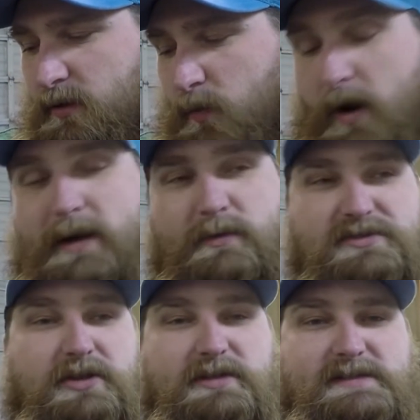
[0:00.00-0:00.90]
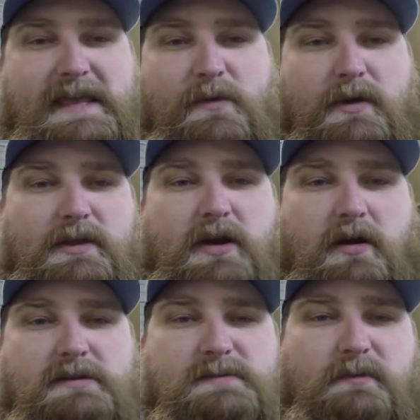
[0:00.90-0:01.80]
one, it was good to see where the
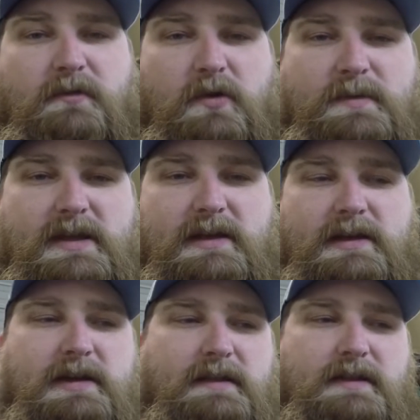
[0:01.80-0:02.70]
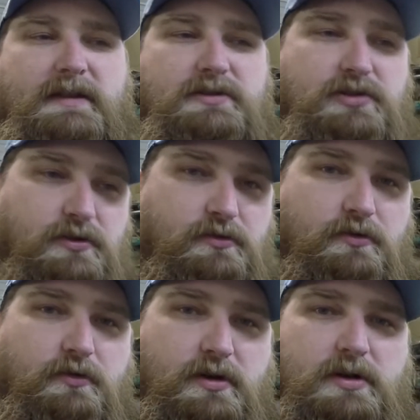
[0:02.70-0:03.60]
car is performing, and then
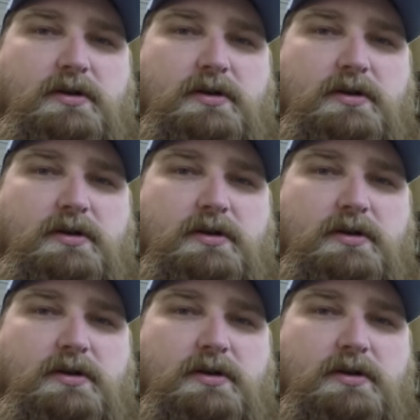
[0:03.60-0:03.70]
two,